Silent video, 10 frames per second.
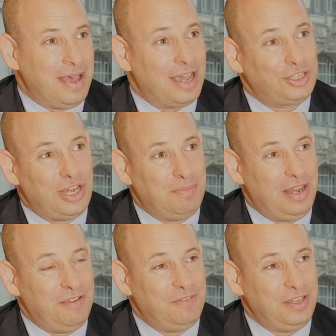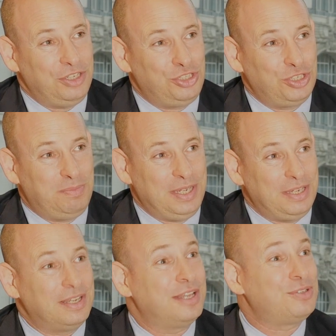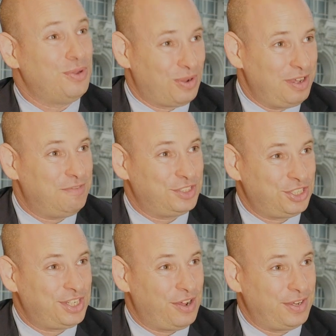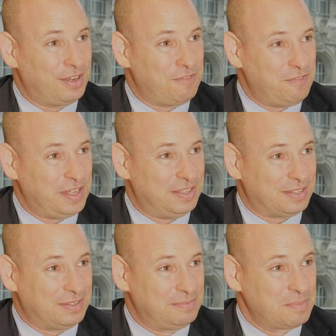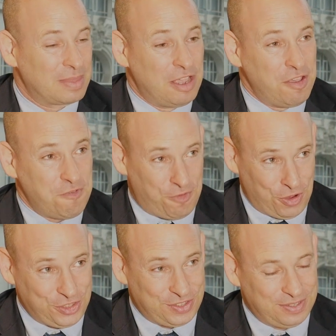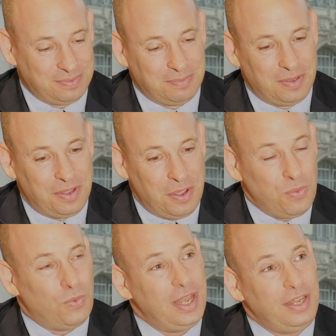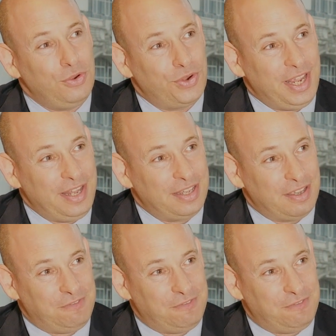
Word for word: Actually, I believe it should be not only vegetarian and vegan. First, when you're eating a